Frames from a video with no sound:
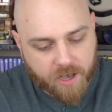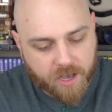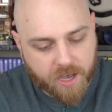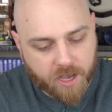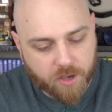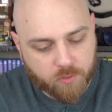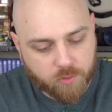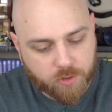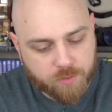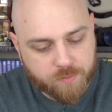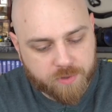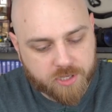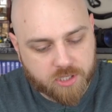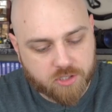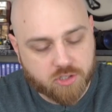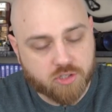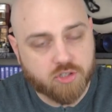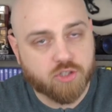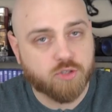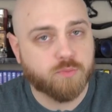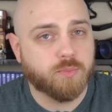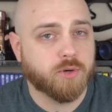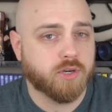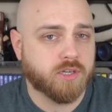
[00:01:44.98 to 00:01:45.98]
I would be
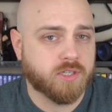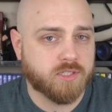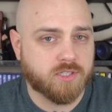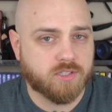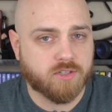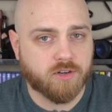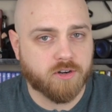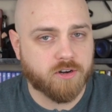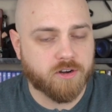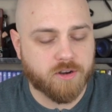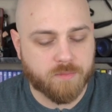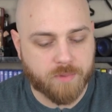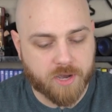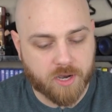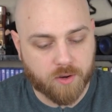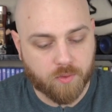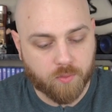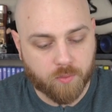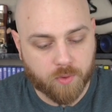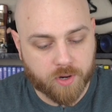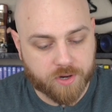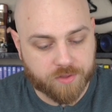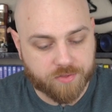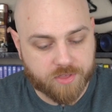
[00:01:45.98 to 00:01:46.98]
super concerned about
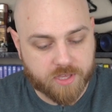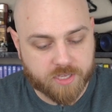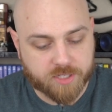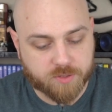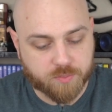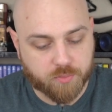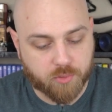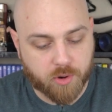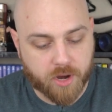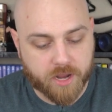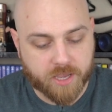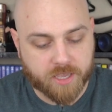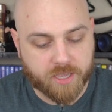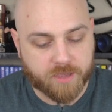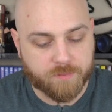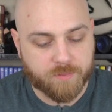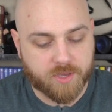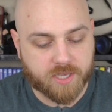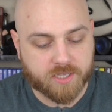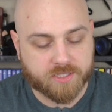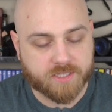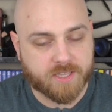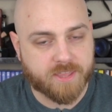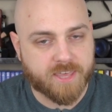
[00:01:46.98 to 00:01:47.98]
one of these breaking,
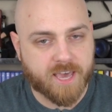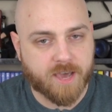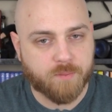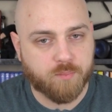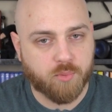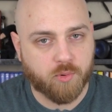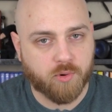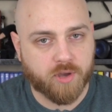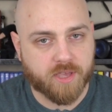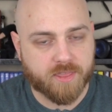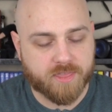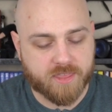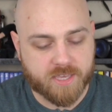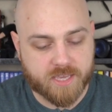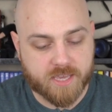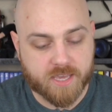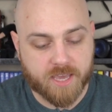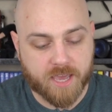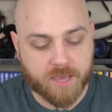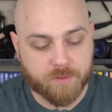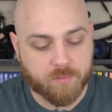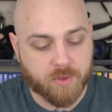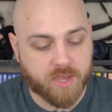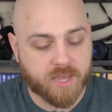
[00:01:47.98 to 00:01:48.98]
because at that point the
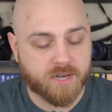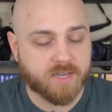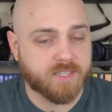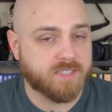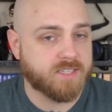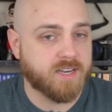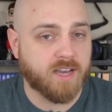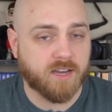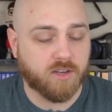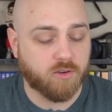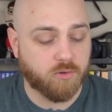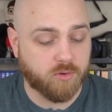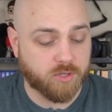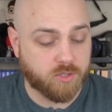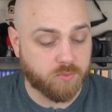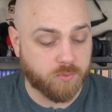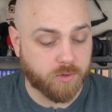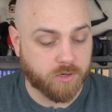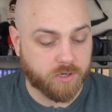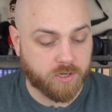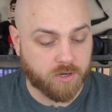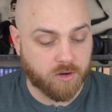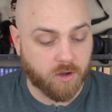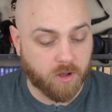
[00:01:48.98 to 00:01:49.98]
headband is not going to
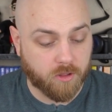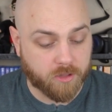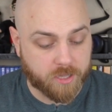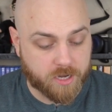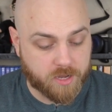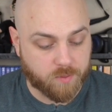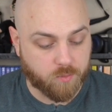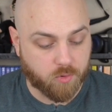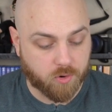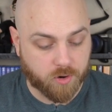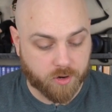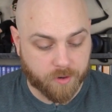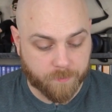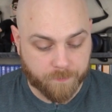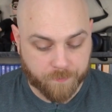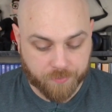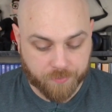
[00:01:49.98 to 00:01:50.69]
work at all anymore.